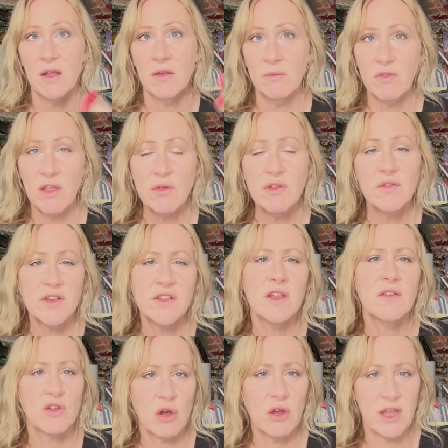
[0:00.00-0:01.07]
Those of us that have
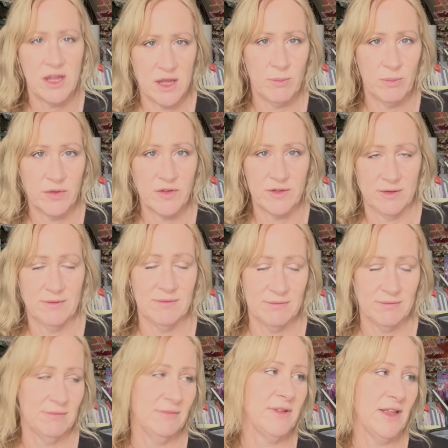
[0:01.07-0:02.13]
got hips,
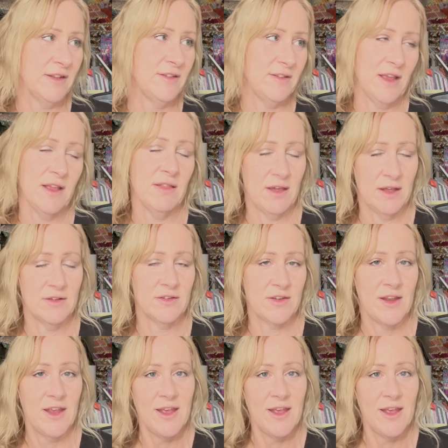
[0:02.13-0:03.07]
let's say that.